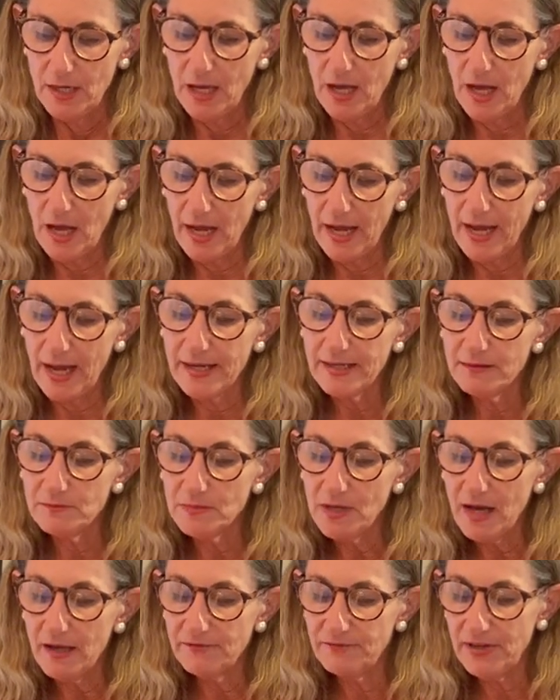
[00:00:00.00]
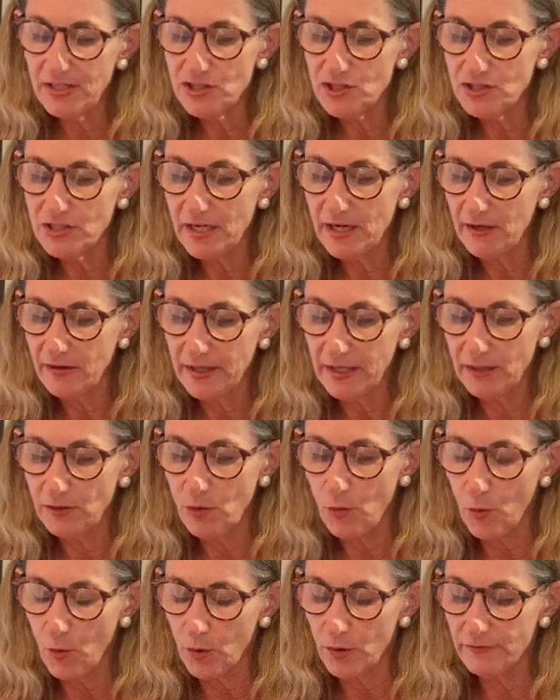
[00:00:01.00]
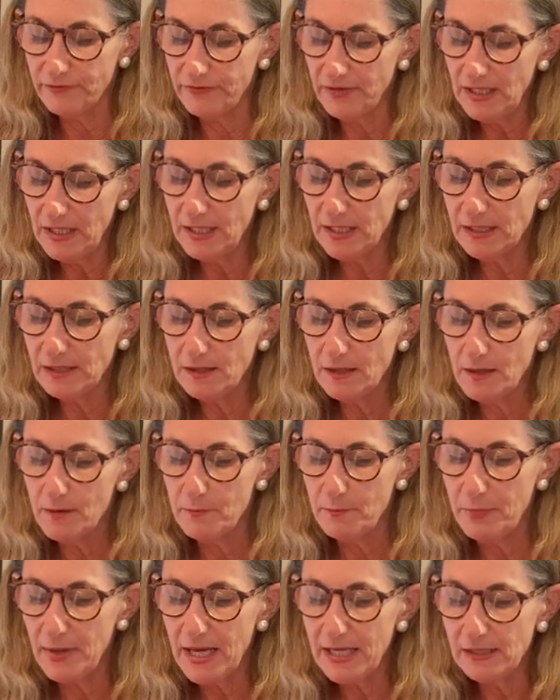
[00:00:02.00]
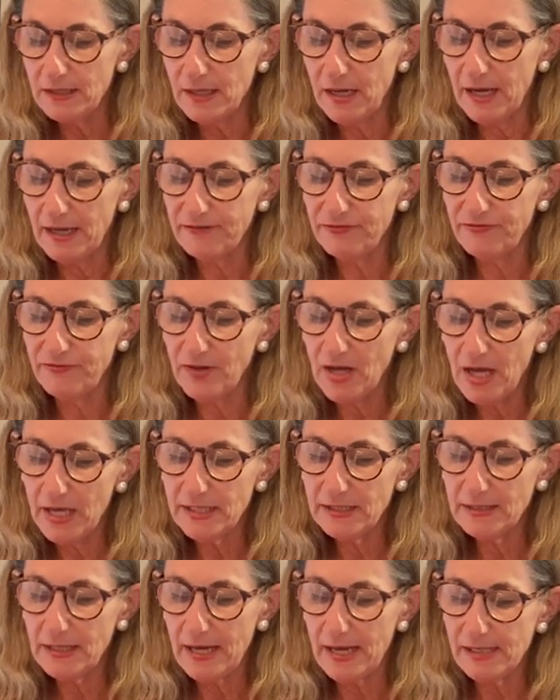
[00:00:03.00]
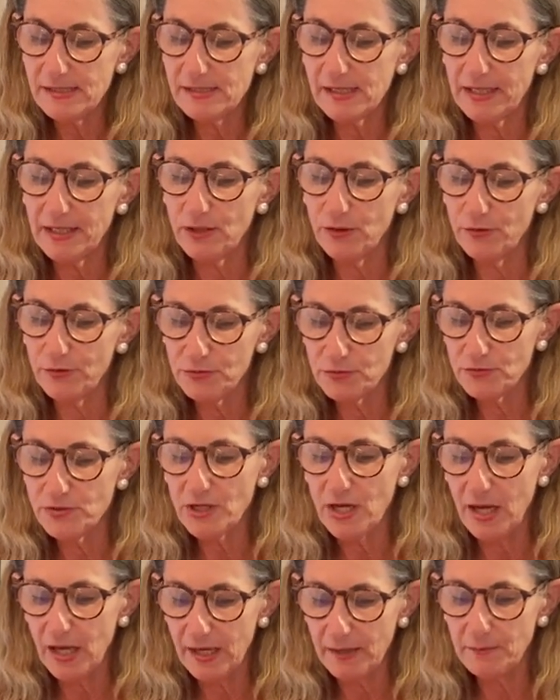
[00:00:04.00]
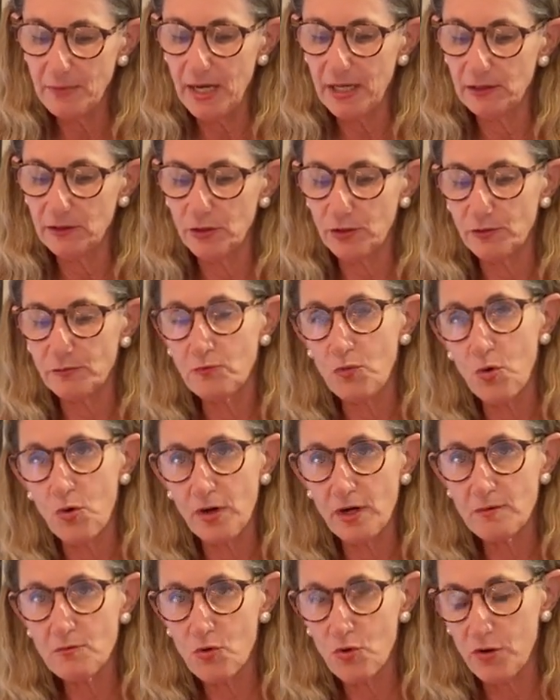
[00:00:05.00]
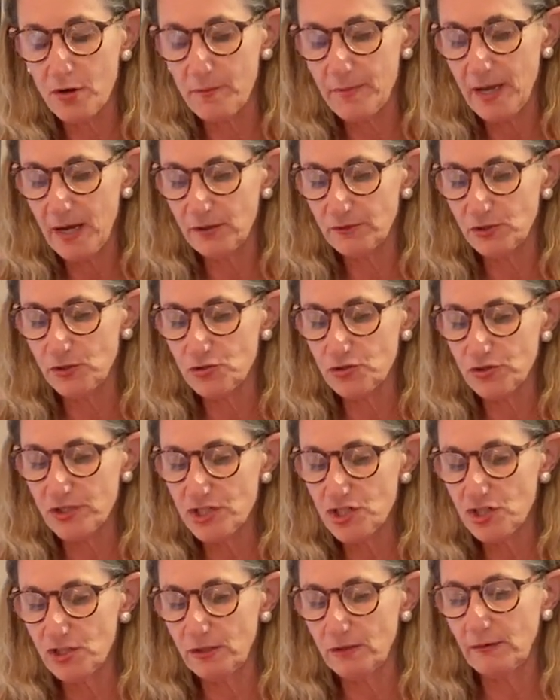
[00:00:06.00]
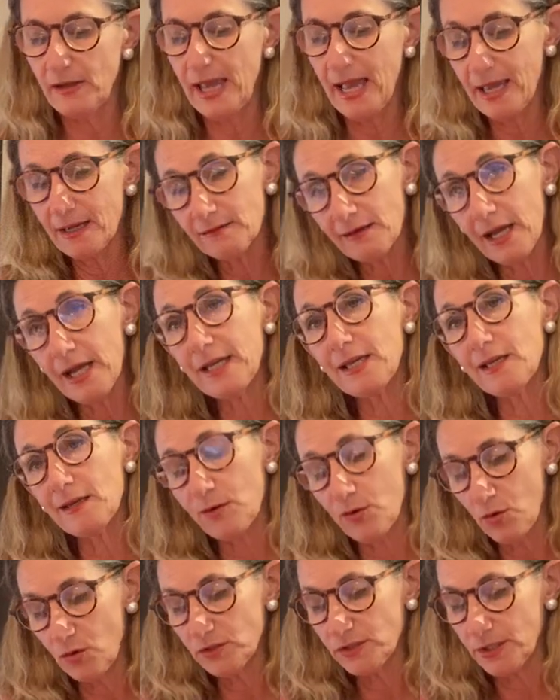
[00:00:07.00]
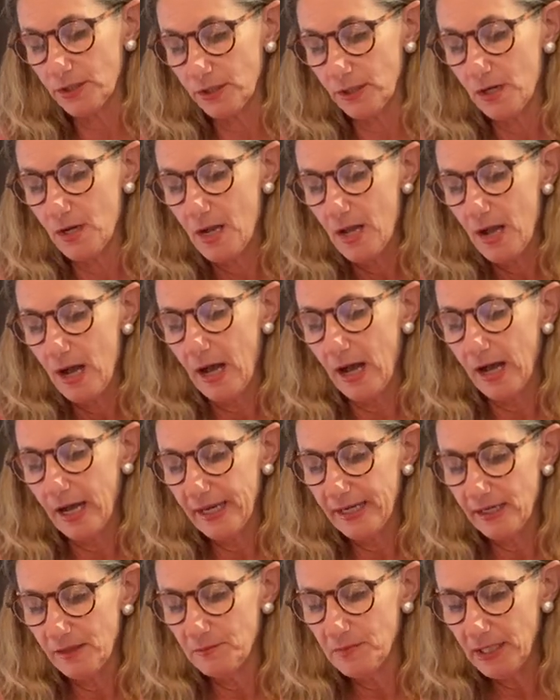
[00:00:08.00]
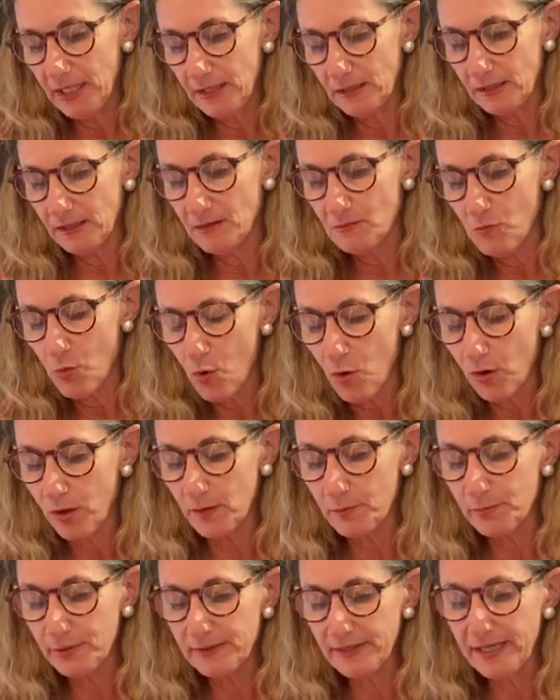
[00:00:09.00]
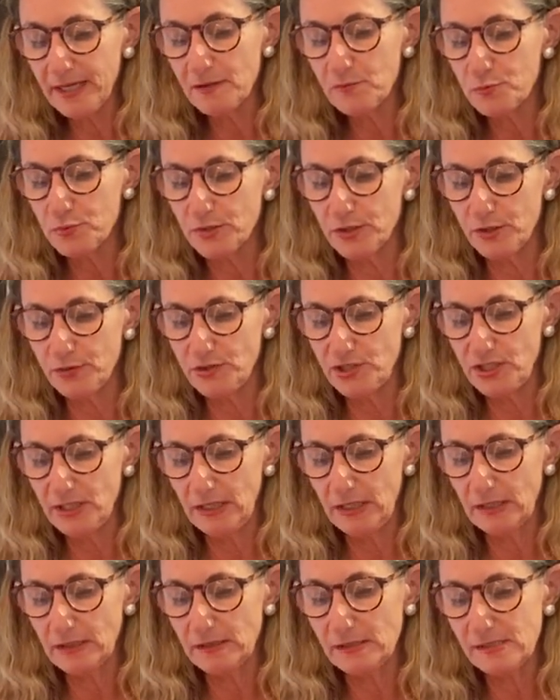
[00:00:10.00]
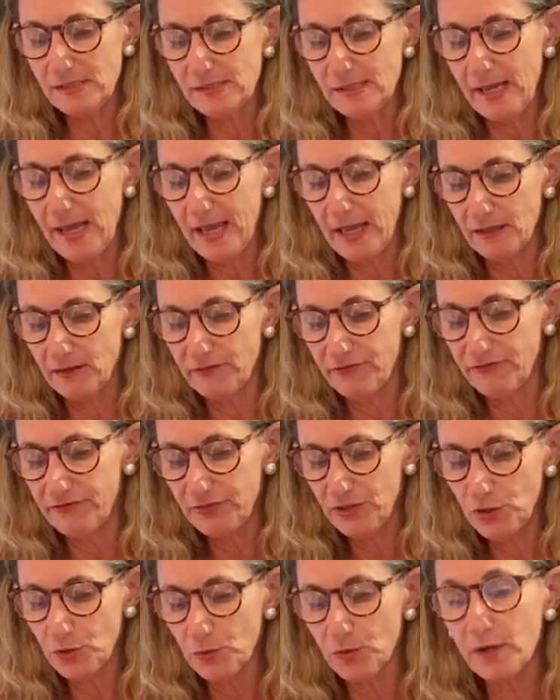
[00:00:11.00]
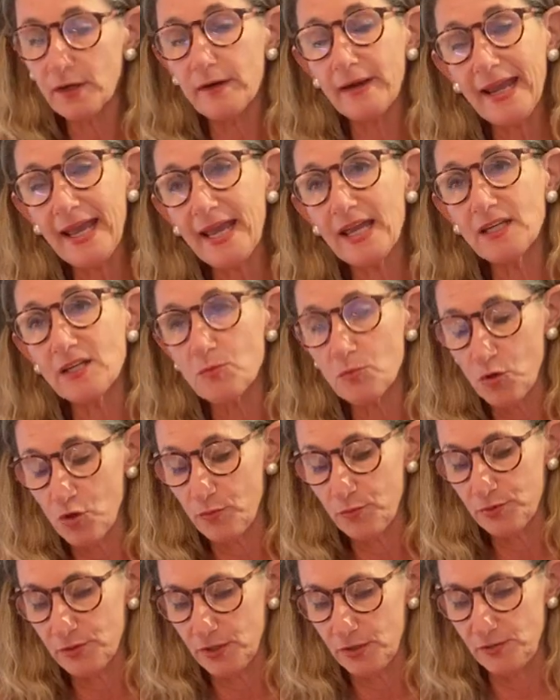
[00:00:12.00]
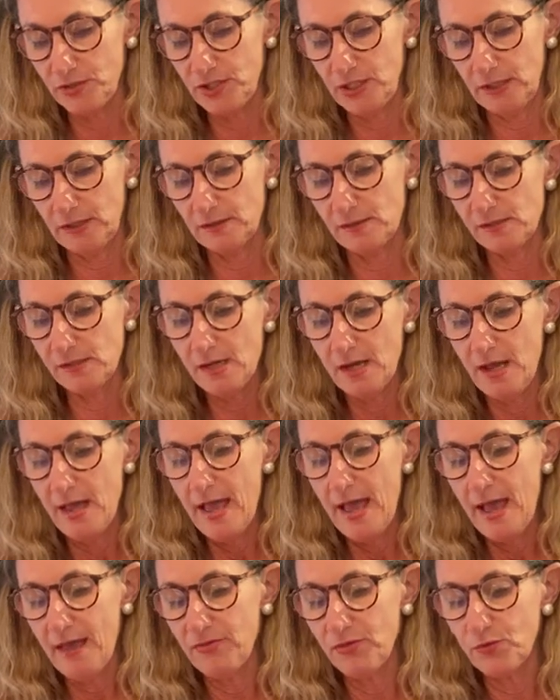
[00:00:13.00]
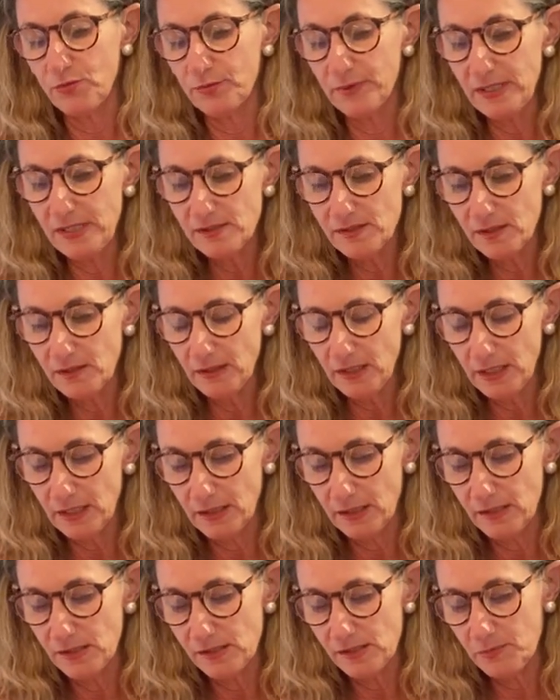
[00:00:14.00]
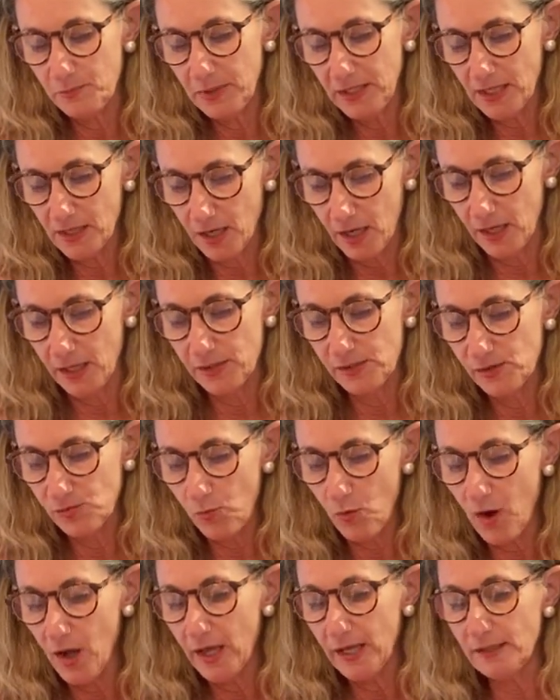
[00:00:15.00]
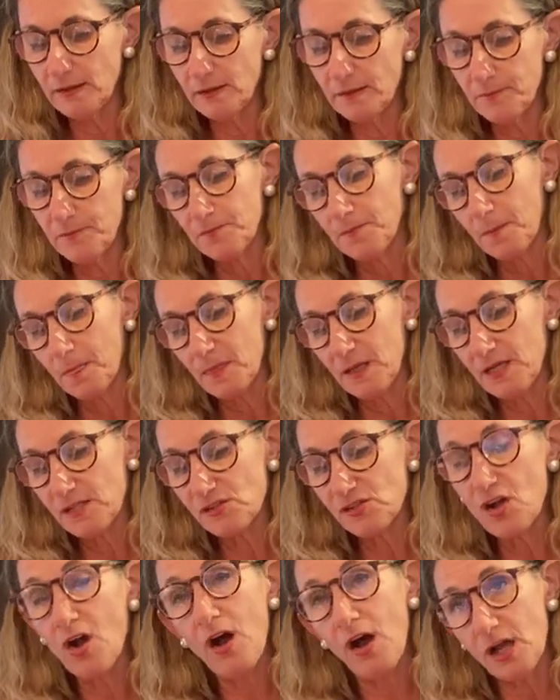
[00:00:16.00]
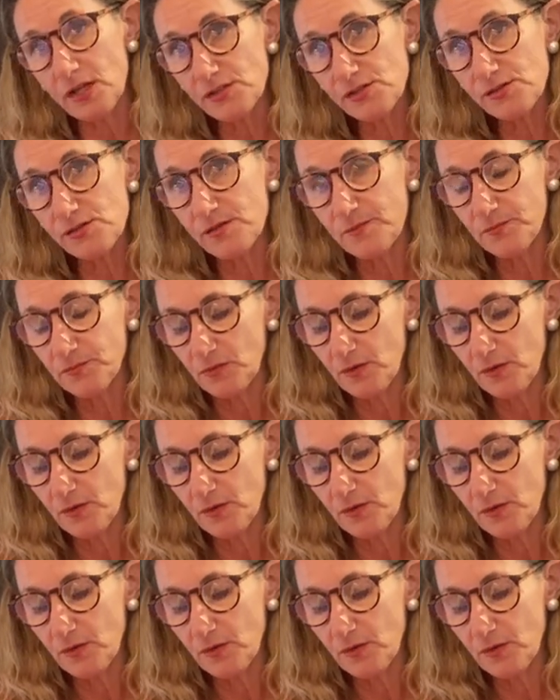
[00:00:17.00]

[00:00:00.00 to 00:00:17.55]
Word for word: I, am not vegetarian or vegan, but I find as I go through time, I learn more and more about nutrition and I get older, I am eating more plant proteins and fewer animal proteins. And the reason is because one is cost.